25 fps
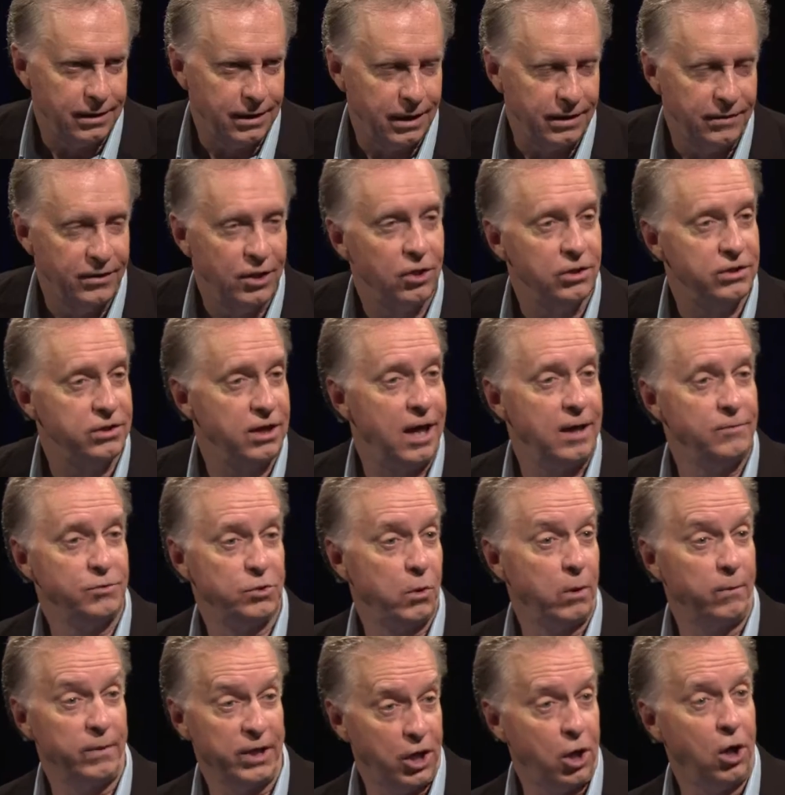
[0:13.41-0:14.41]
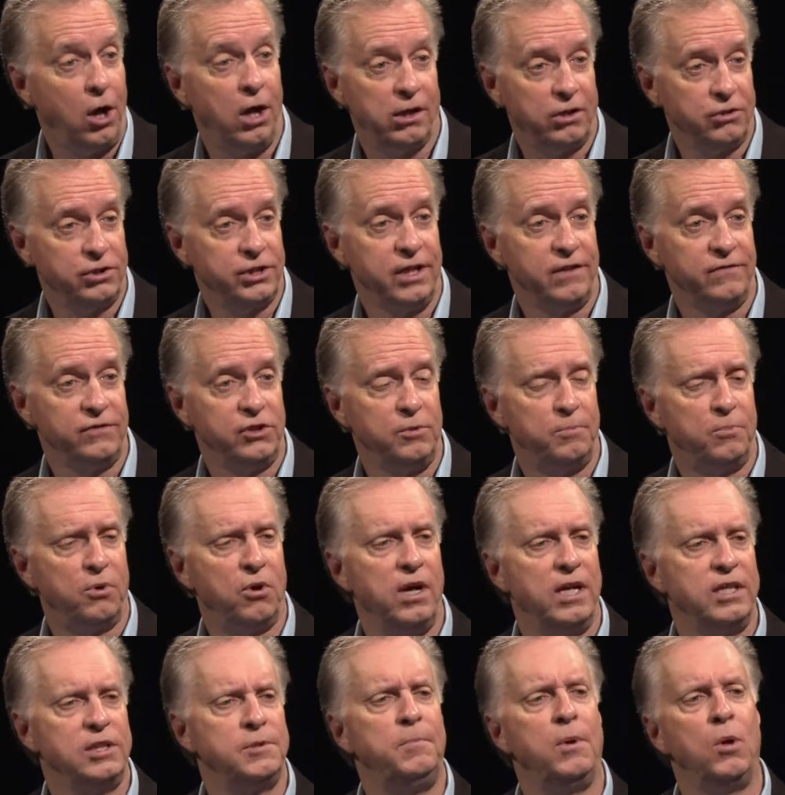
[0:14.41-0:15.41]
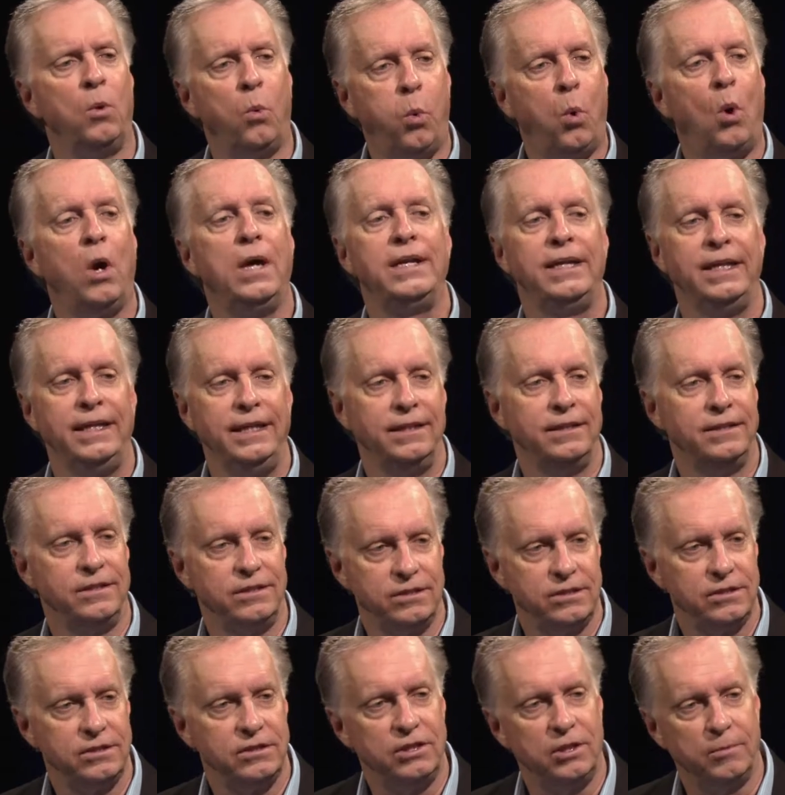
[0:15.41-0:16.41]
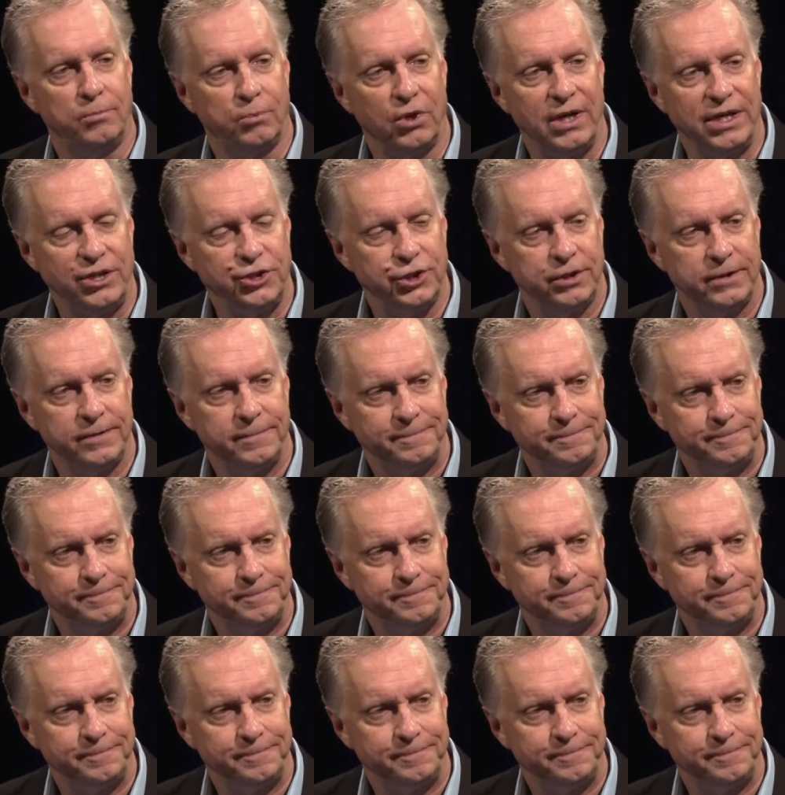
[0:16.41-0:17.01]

and there are times where we call ourselves depressed, but what is depression?